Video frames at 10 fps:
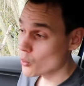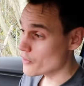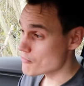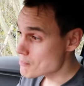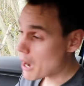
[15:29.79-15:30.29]

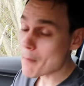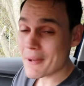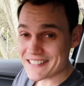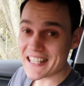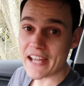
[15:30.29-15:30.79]
with
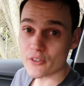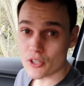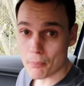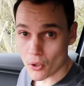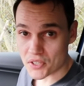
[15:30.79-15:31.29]
mum and dad
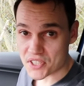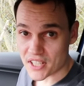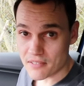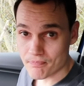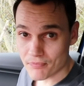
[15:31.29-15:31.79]
on the
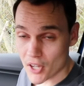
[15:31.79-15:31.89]
policy